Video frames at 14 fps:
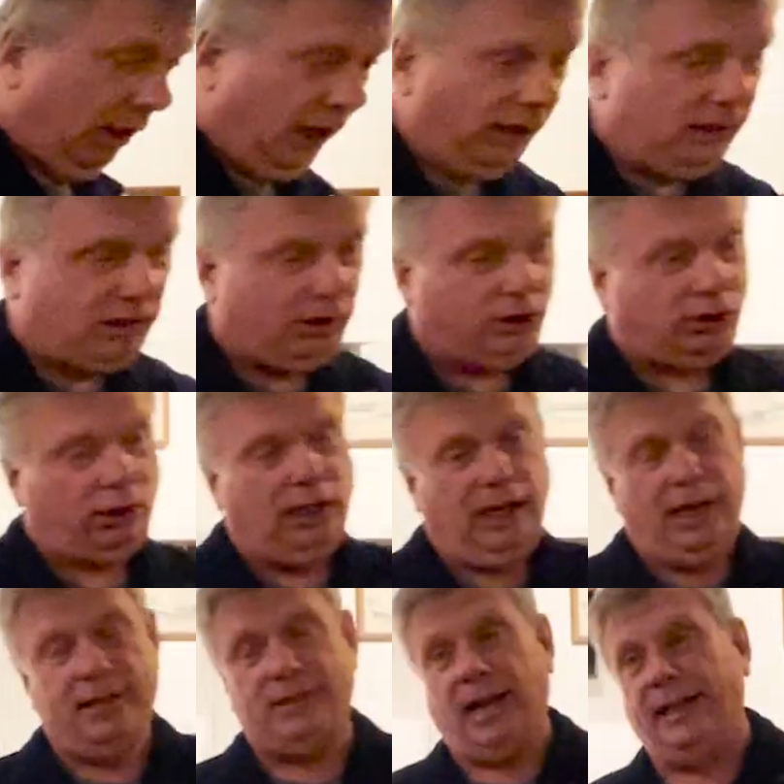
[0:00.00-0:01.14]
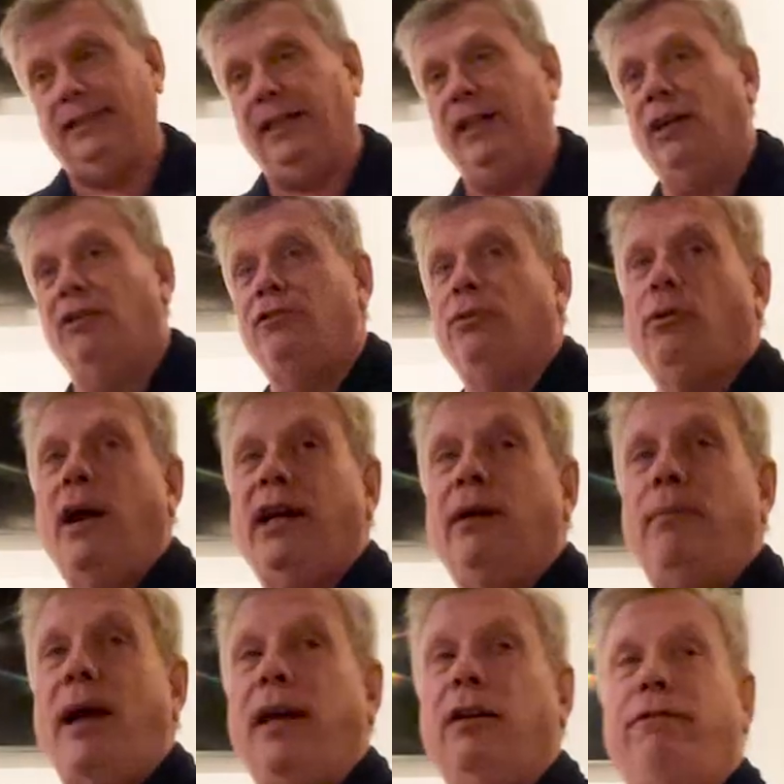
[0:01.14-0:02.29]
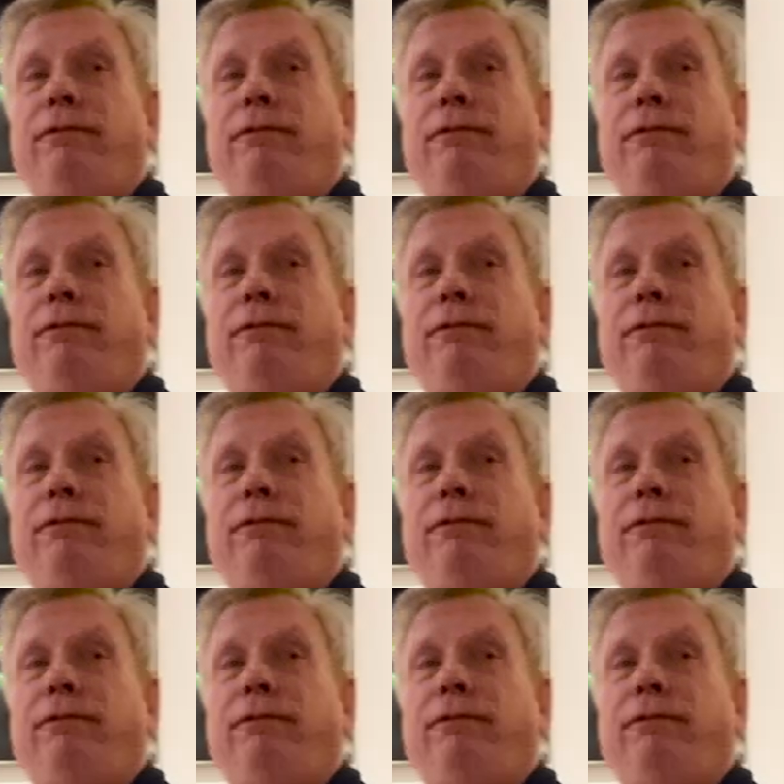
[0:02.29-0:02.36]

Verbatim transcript: his, his idea of the right amount